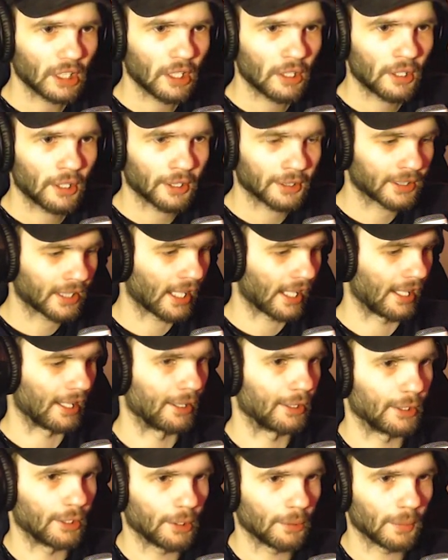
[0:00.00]
Okay,
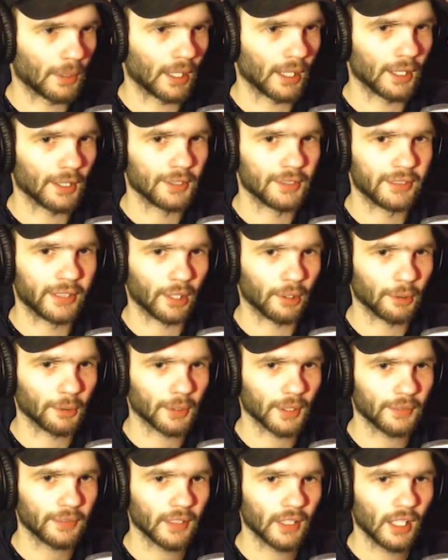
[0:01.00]
you are dealt
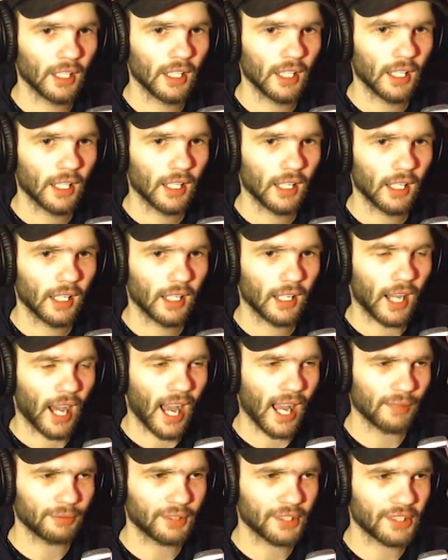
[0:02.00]
with. I
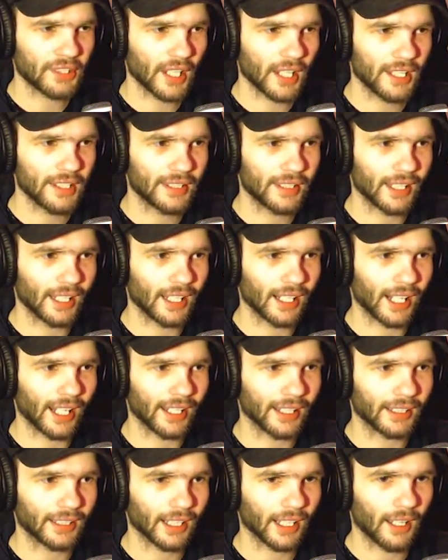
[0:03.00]
have to say that
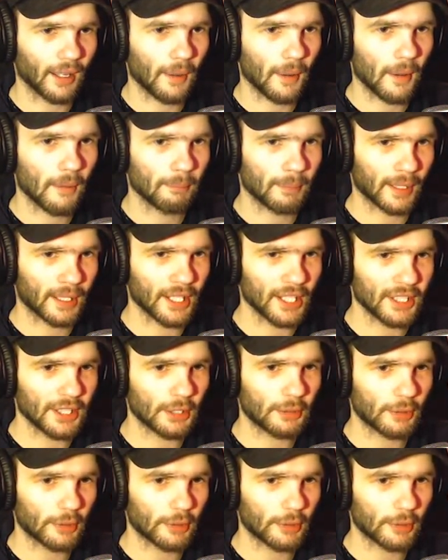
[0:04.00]
like, because this